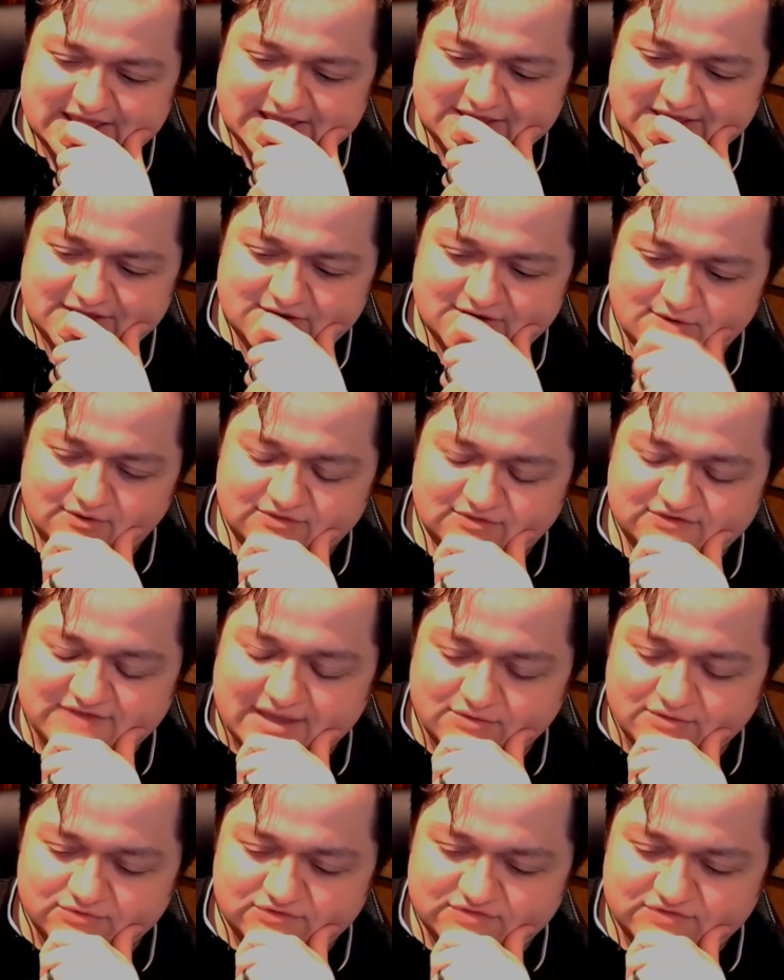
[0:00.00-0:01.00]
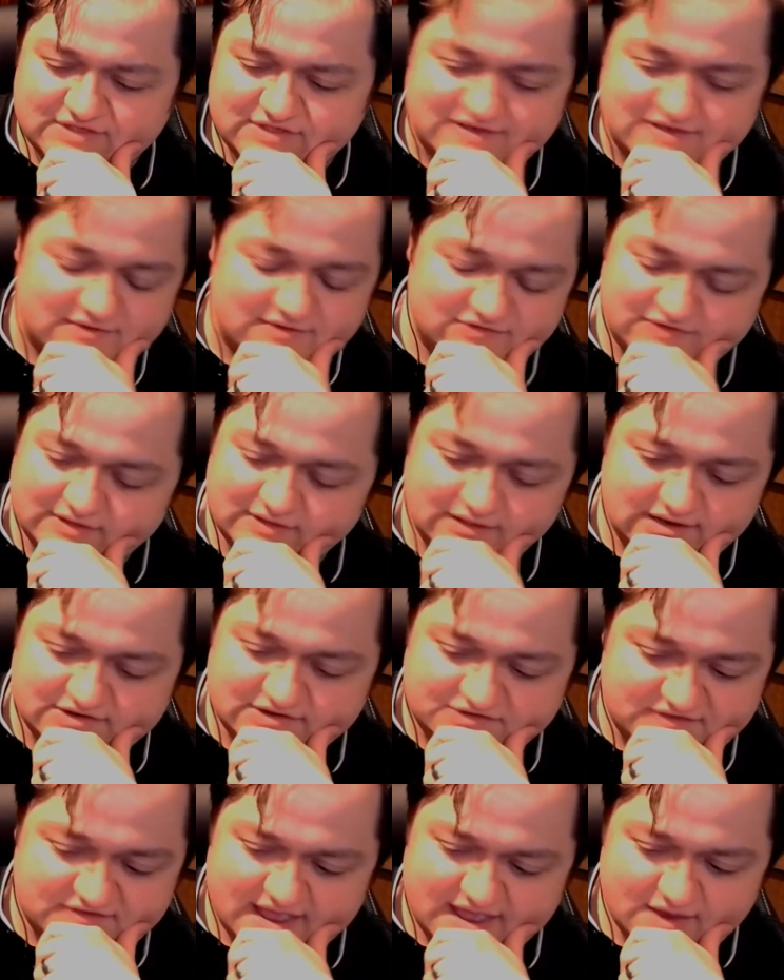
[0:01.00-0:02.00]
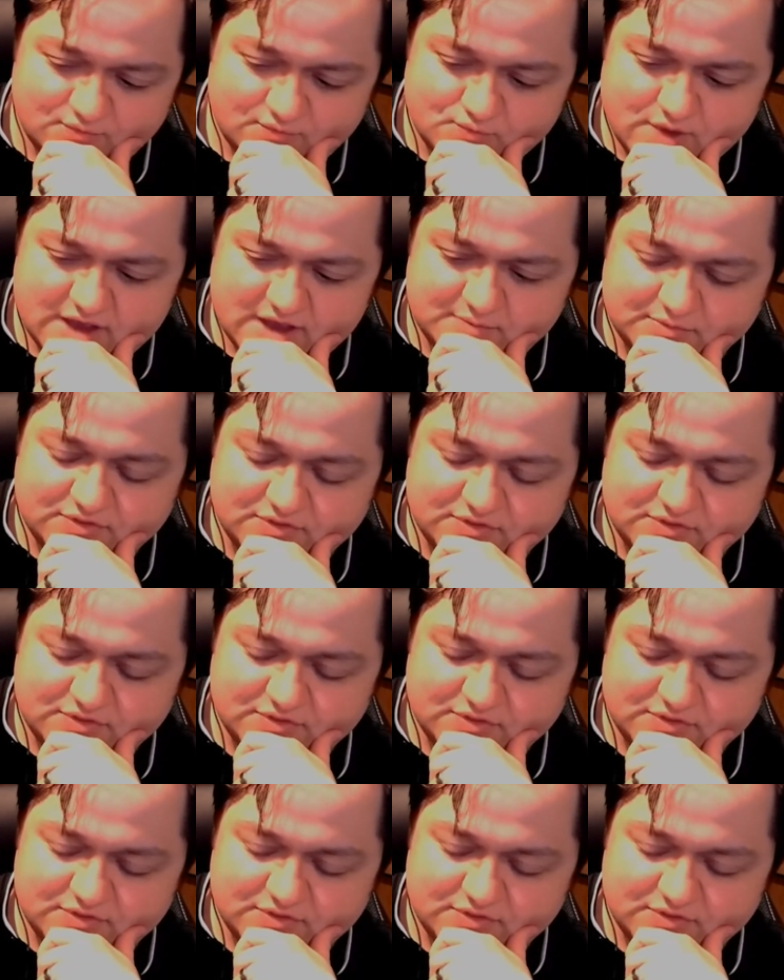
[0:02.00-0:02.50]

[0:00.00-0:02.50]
that sounds silly to say, right?